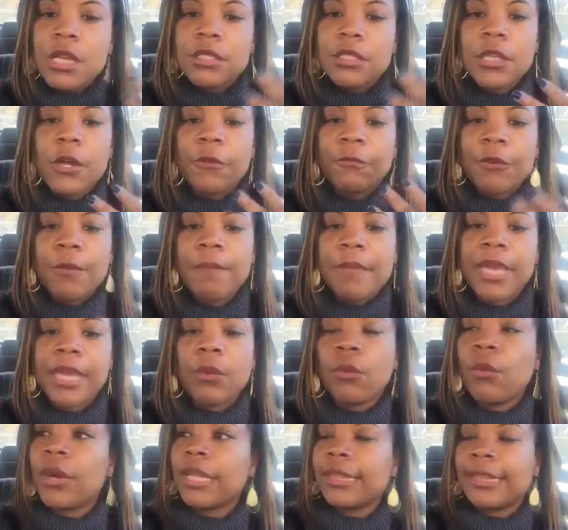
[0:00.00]
So for
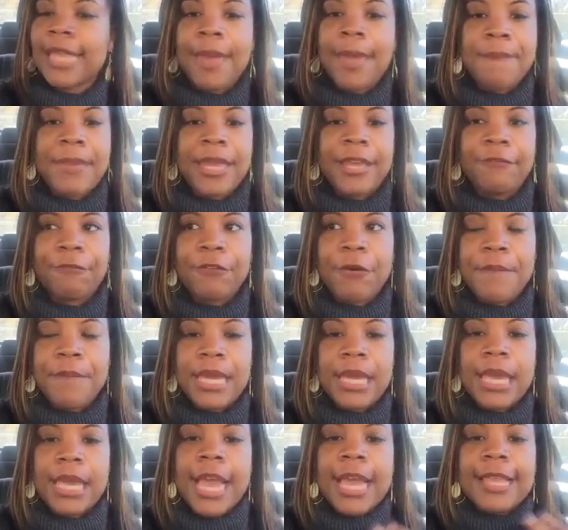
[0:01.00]
me, what did that mean for
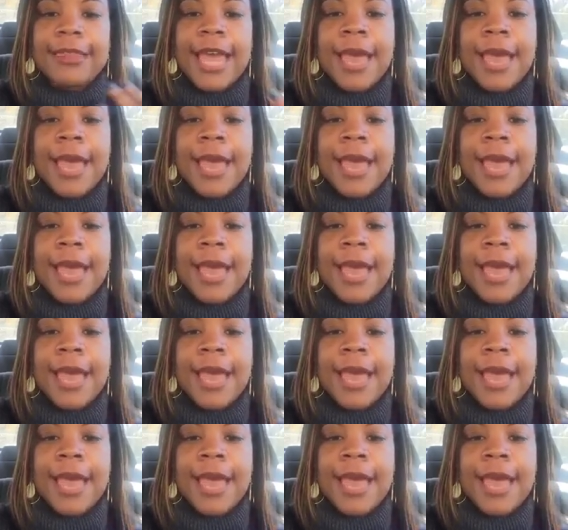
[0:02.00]
me?